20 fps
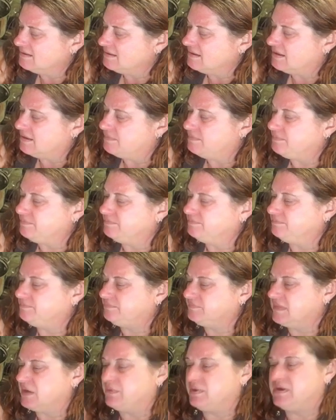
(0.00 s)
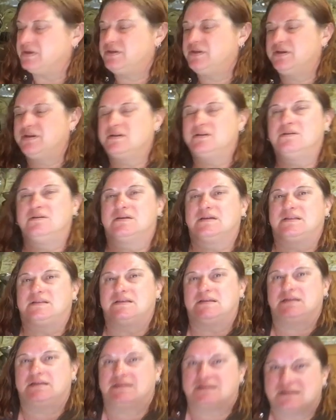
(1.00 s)
Um, I want you to look at
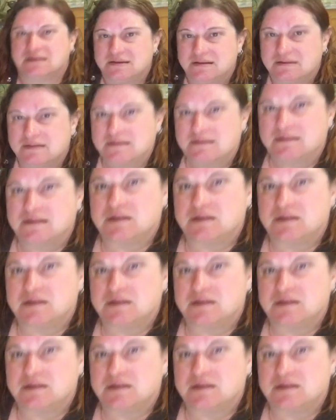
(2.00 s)
these a